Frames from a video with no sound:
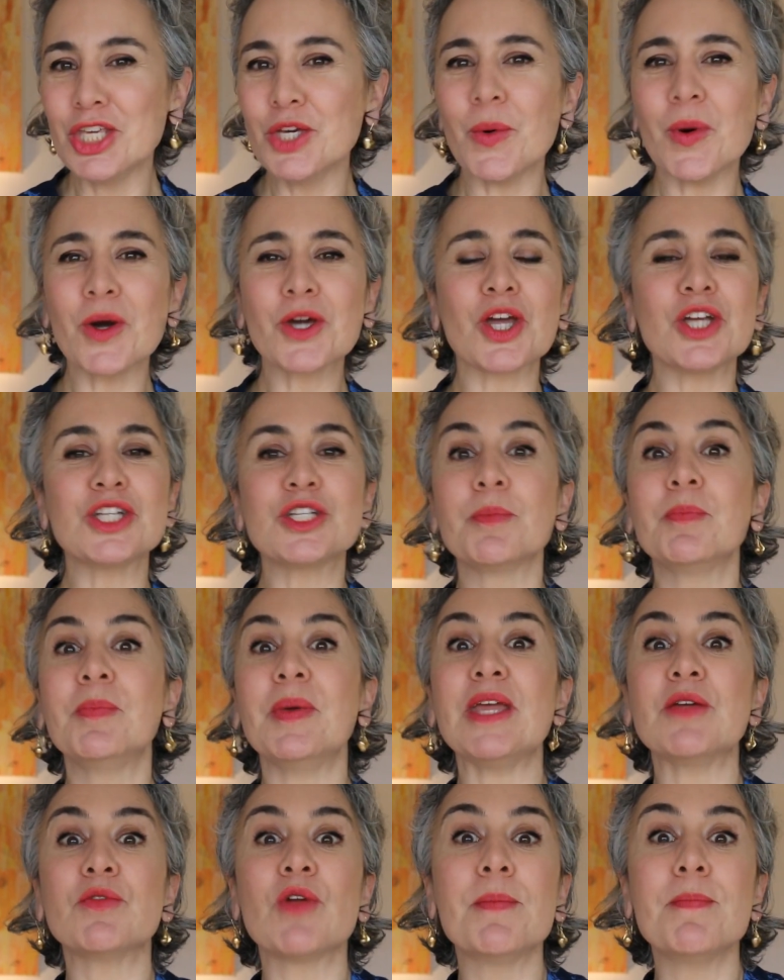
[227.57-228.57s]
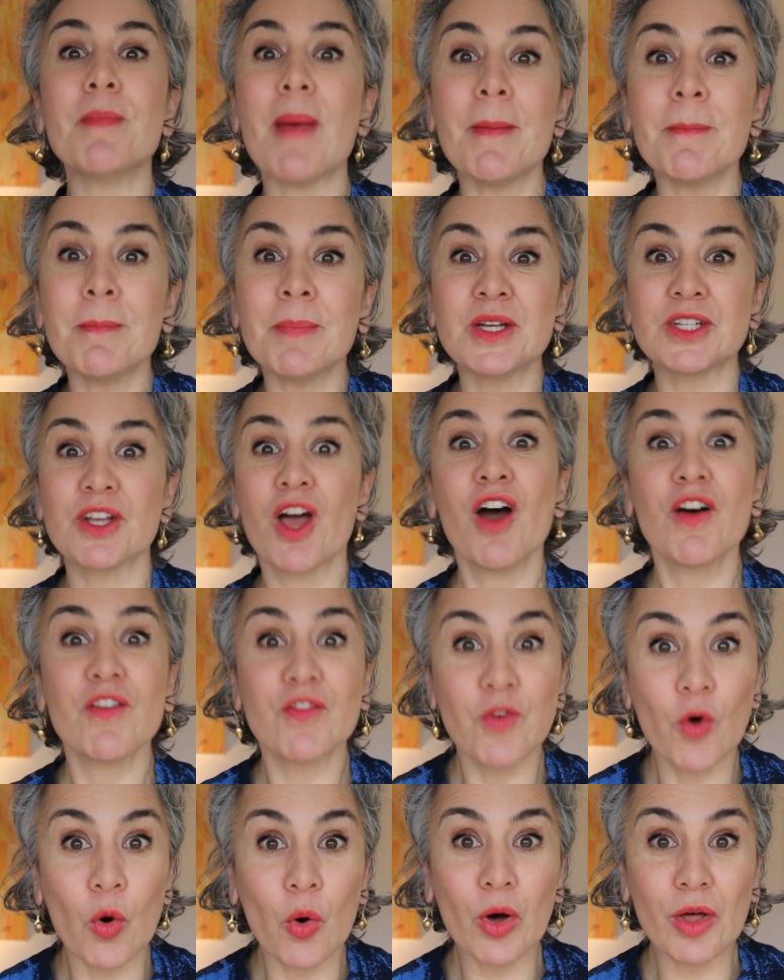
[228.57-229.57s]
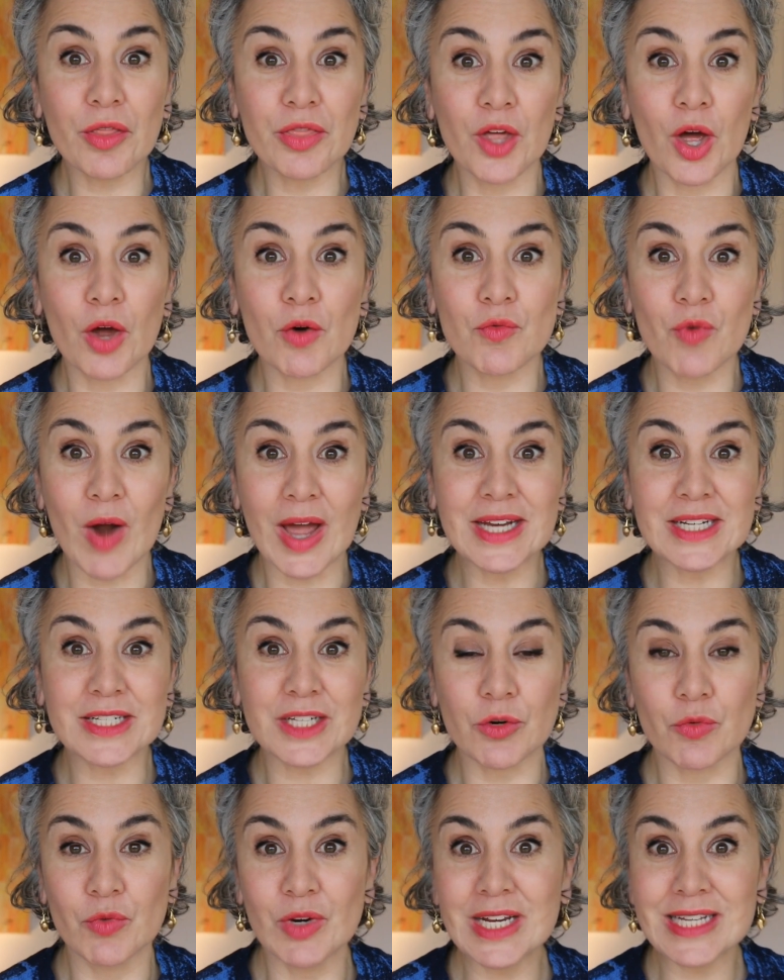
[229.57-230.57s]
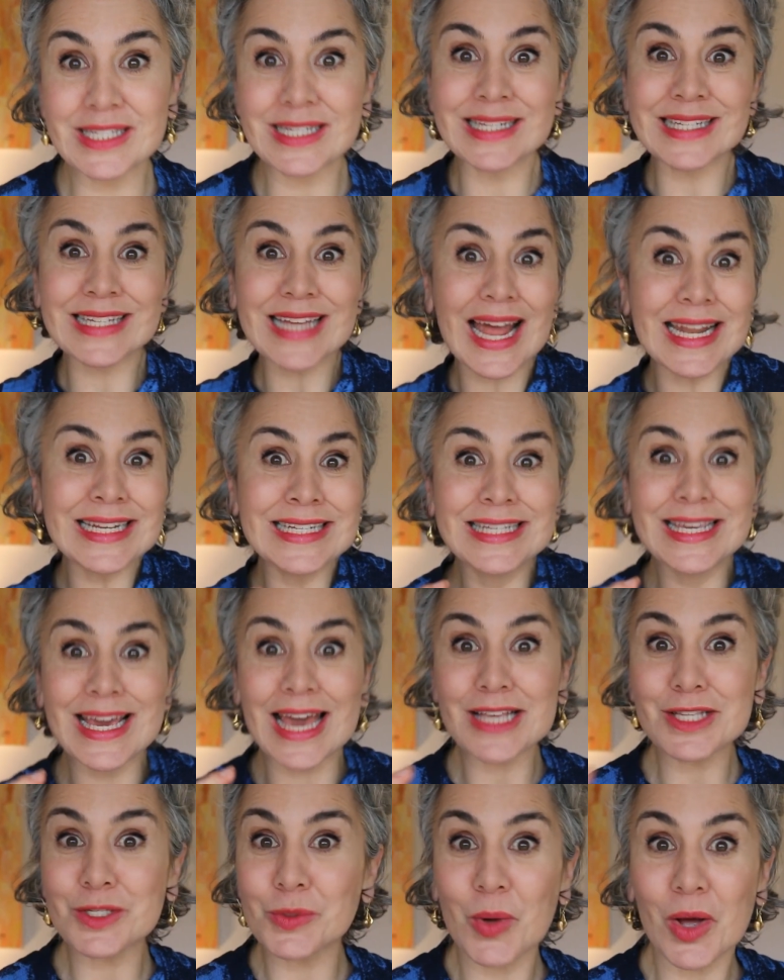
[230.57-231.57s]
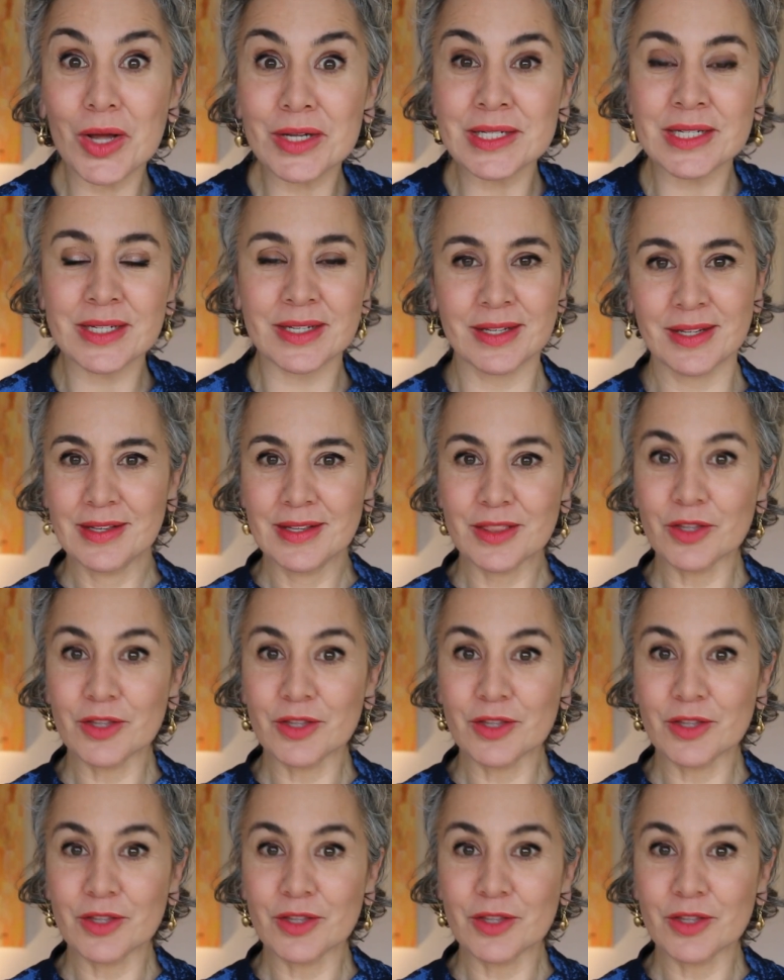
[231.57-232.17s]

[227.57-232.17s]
You are going to be remembered for the right reasons. And guess what?